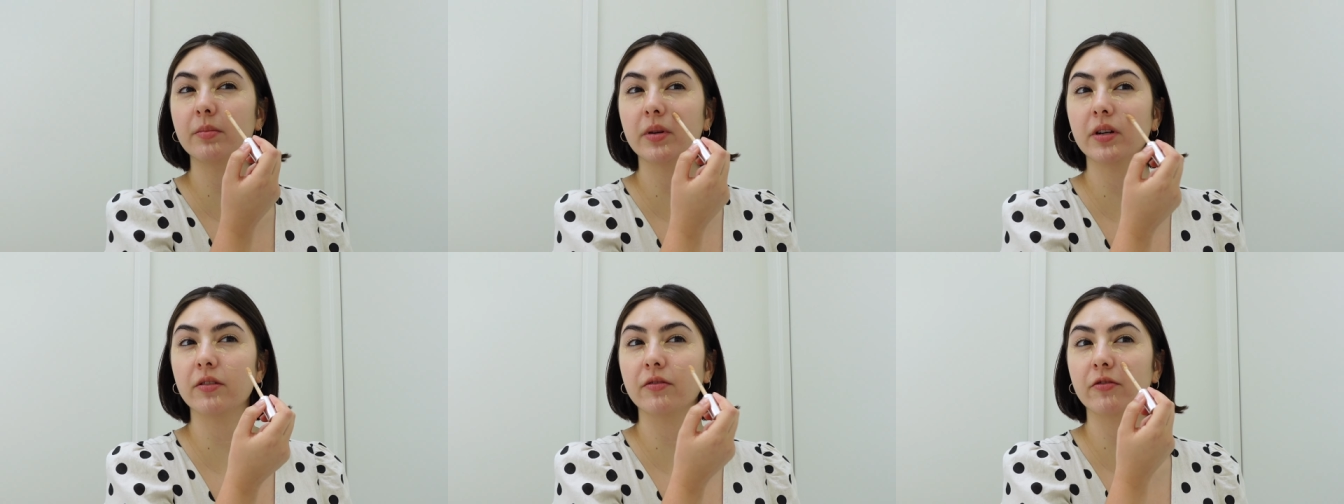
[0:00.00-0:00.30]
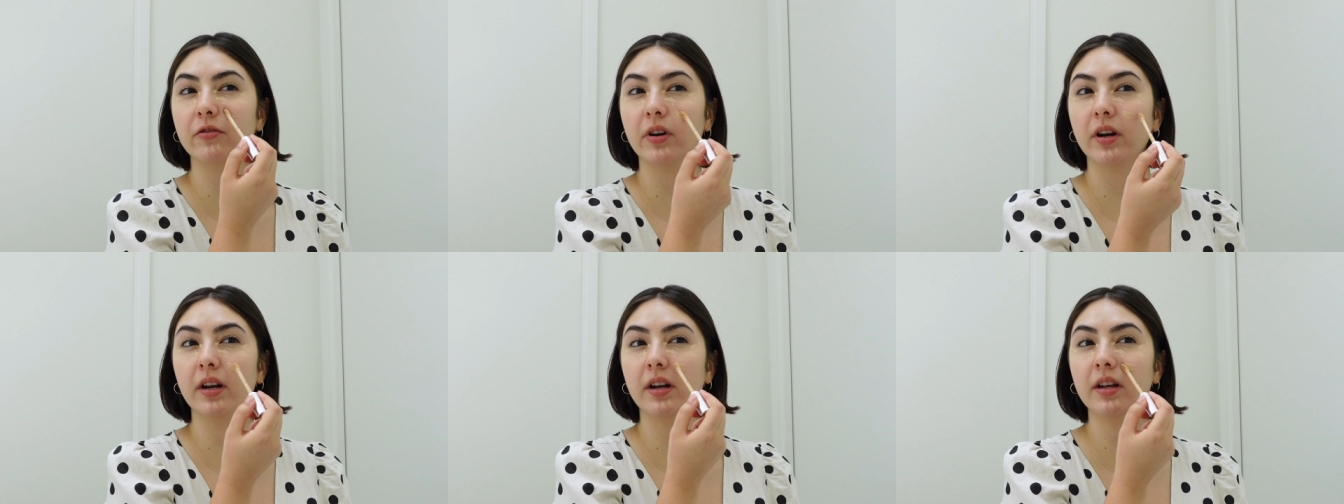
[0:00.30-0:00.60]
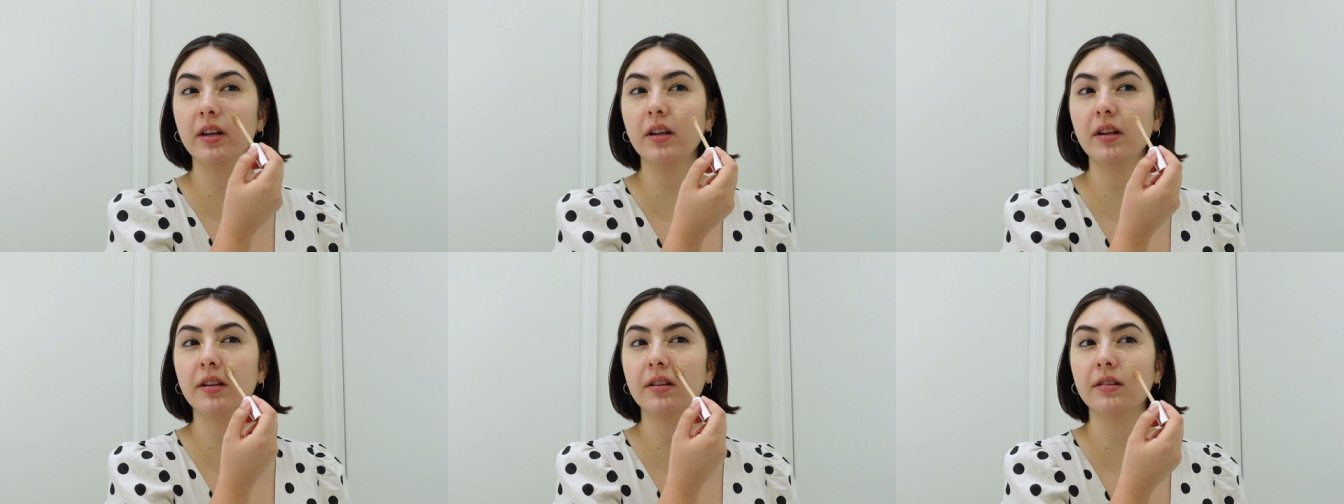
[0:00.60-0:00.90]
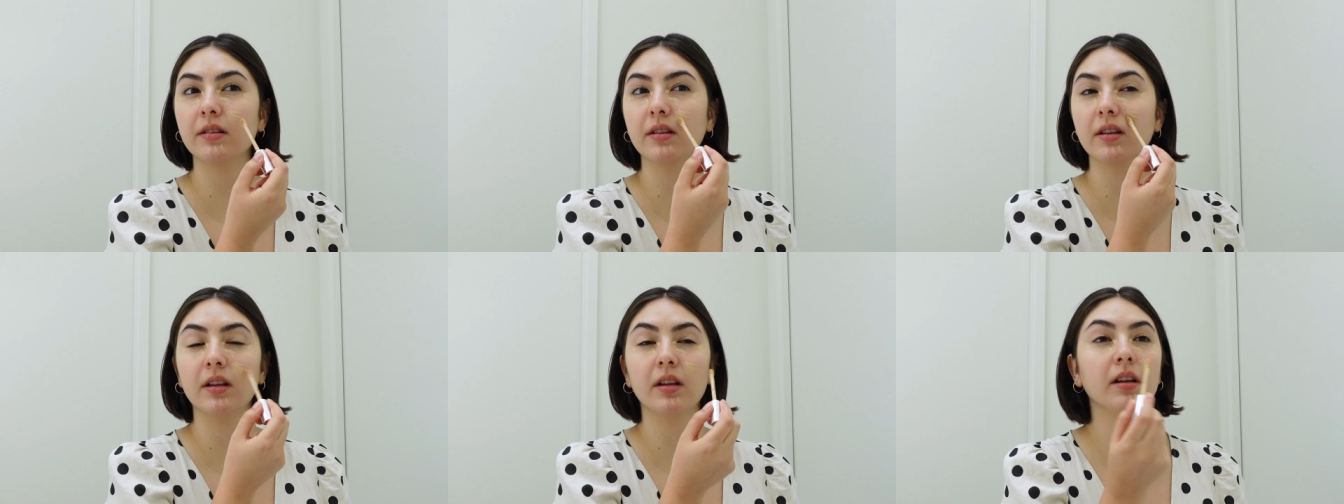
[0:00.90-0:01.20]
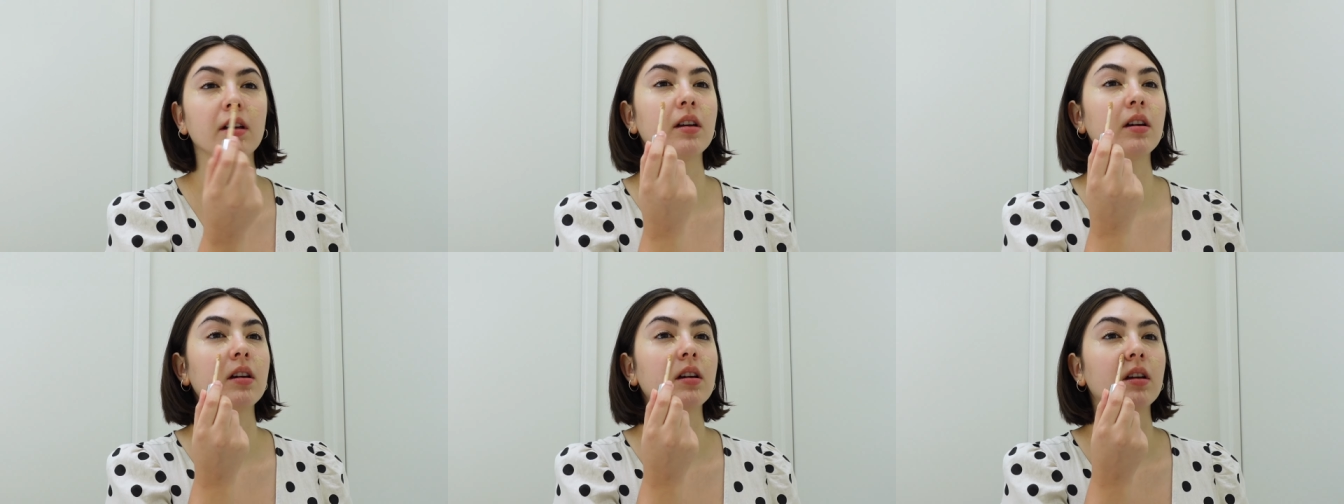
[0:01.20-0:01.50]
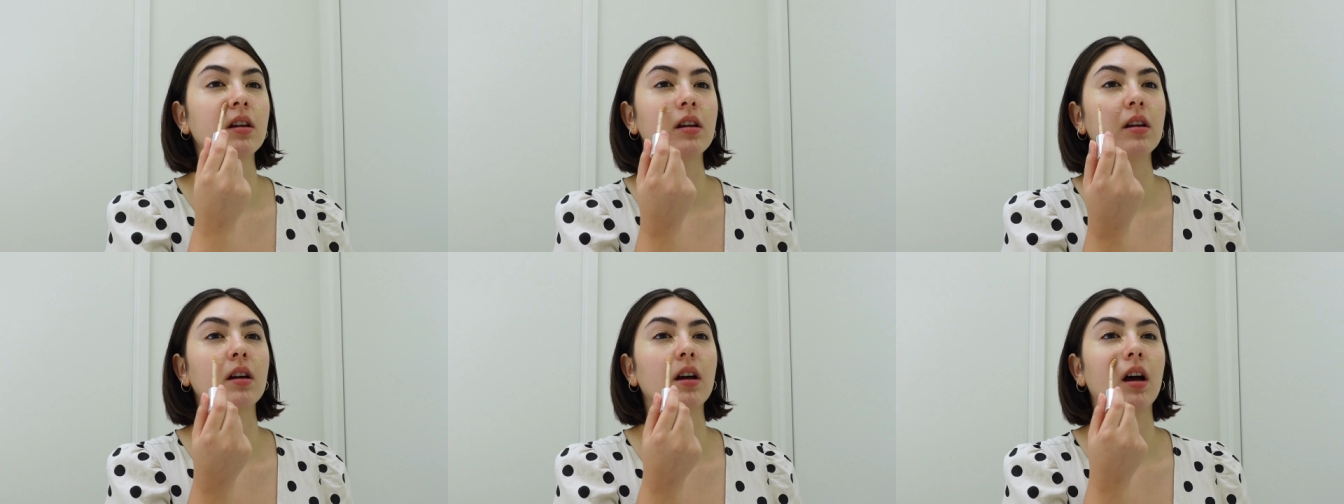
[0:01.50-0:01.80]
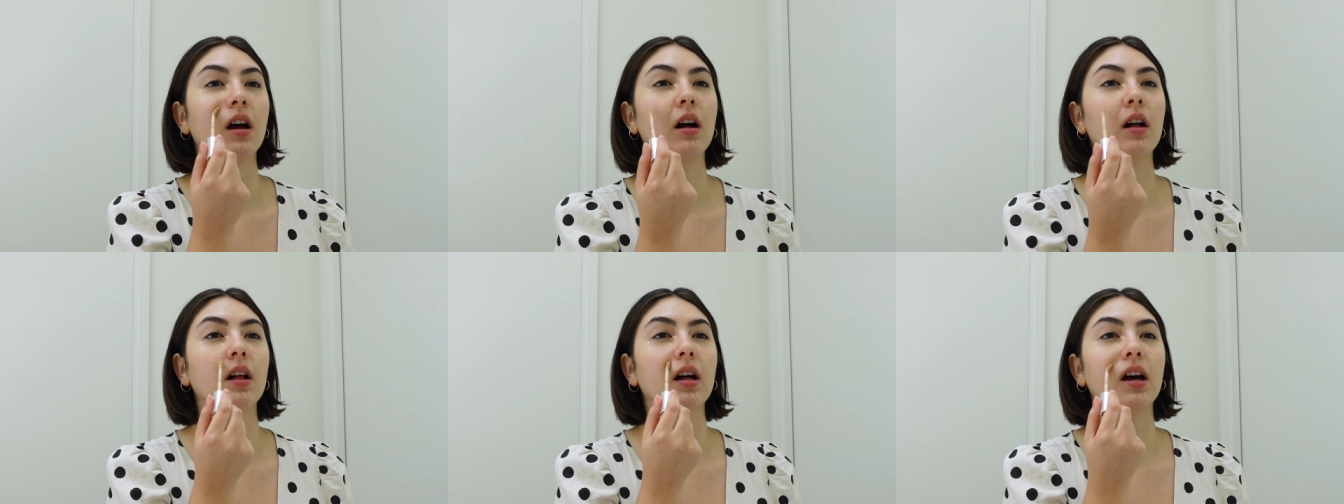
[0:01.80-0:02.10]
bit of redness,
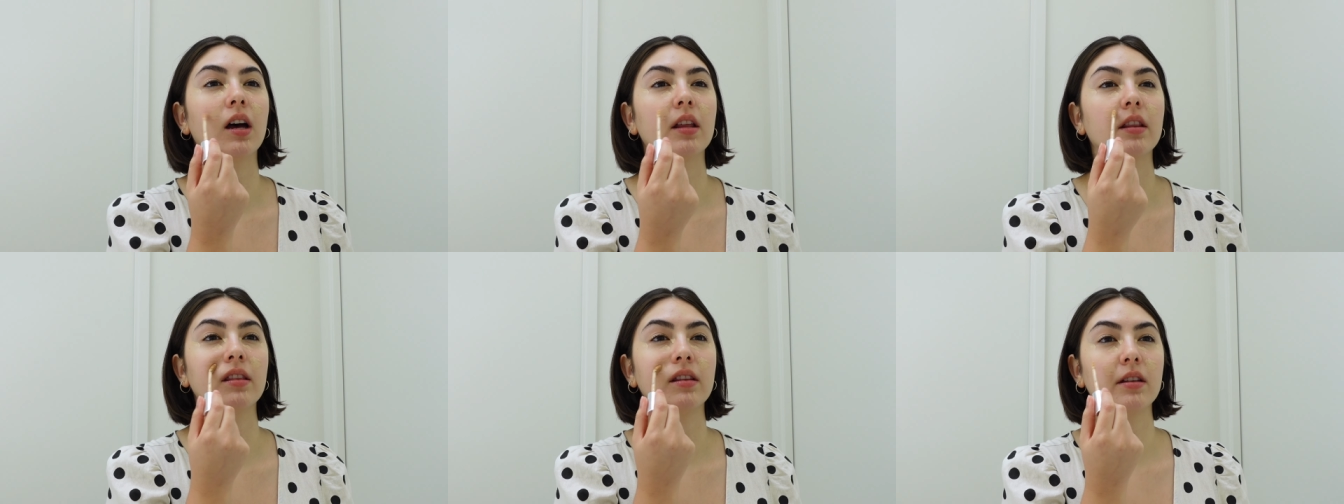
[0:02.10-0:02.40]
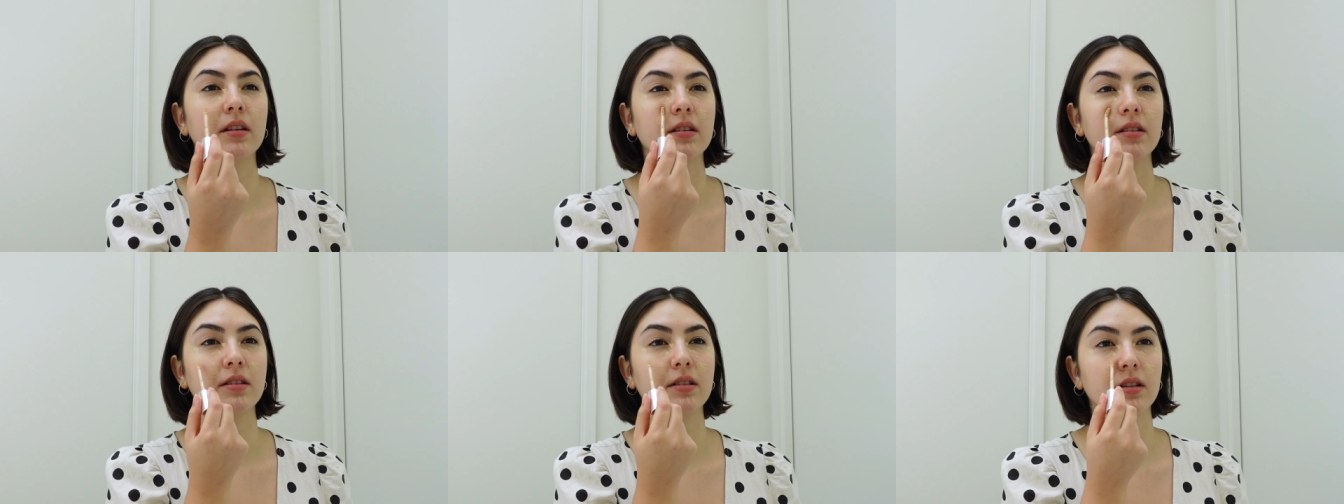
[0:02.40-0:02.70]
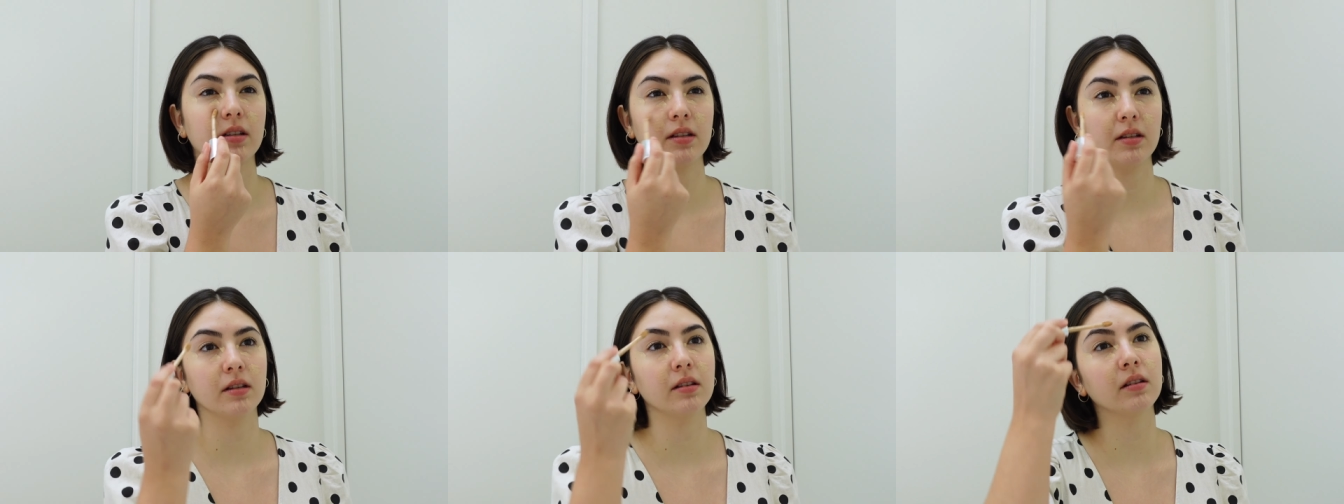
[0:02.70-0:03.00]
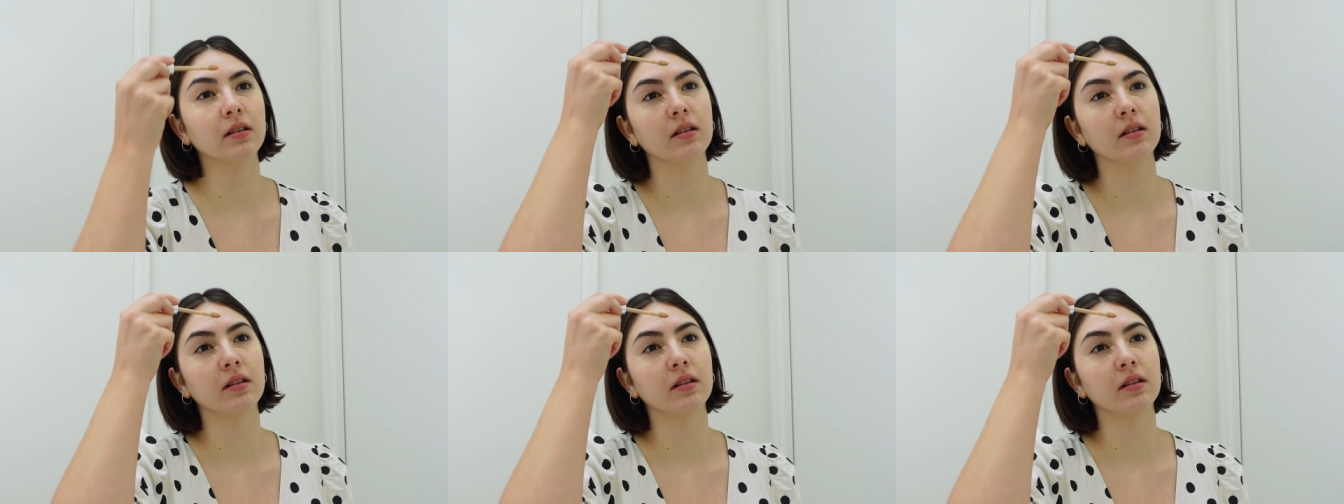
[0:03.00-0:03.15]
I'll add this.